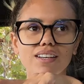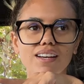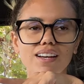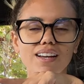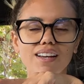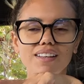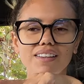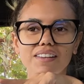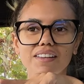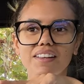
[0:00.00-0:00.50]

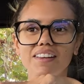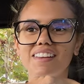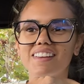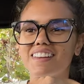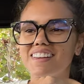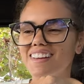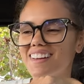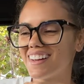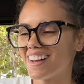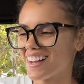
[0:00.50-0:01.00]
and
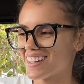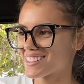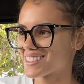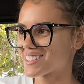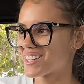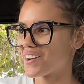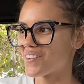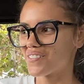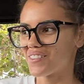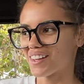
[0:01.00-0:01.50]
then I
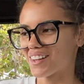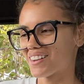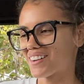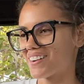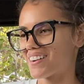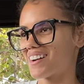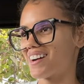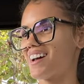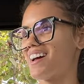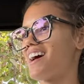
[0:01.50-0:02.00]
stopped the
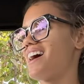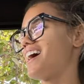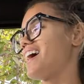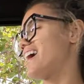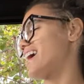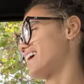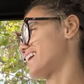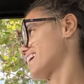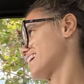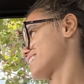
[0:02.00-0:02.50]
car
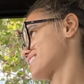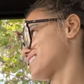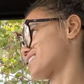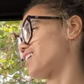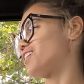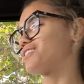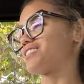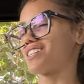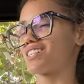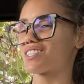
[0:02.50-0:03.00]
and I
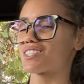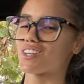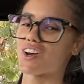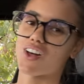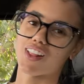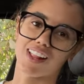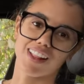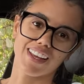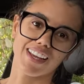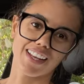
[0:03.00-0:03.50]
already saw
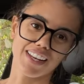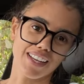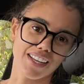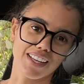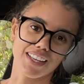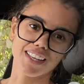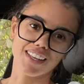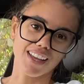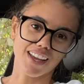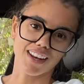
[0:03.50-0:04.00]
the lady
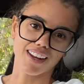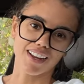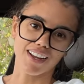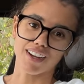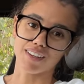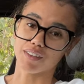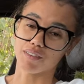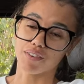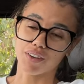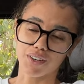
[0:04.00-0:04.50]
getting
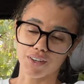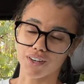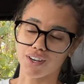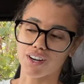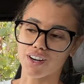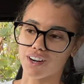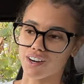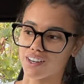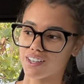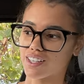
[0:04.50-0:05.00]
out of her
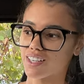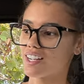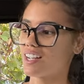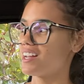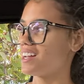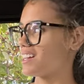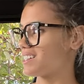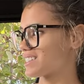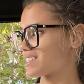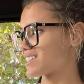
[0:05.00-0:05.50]
car
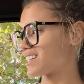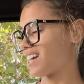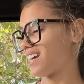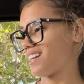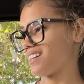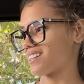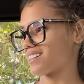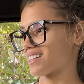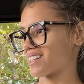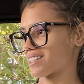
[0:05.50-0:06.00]
and
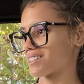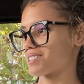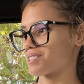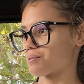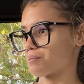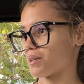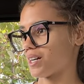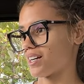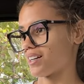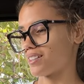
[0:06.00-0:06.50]
standing next to
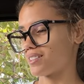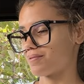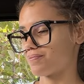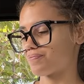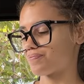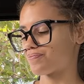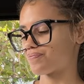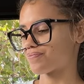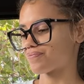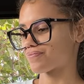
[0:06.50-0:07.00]
mine.
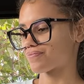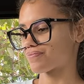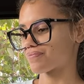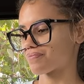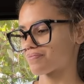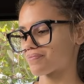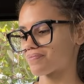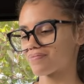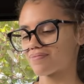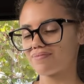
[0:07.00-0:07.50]

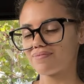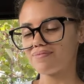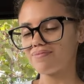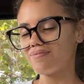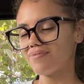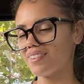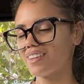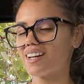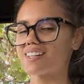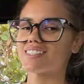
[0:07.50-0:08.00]

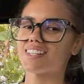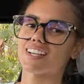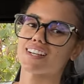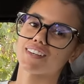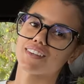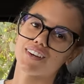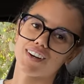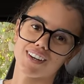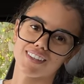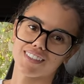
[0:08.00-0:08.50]
I was like,
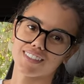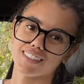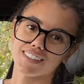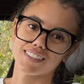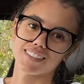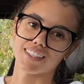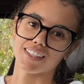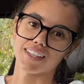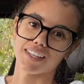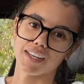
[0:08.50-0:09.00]
not on a
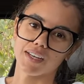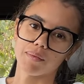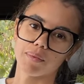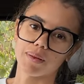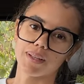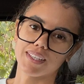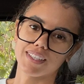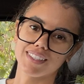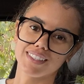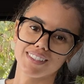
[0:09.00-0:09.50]
Sunday,
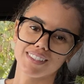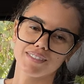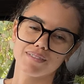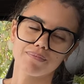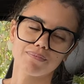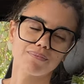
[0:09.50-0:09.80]
please.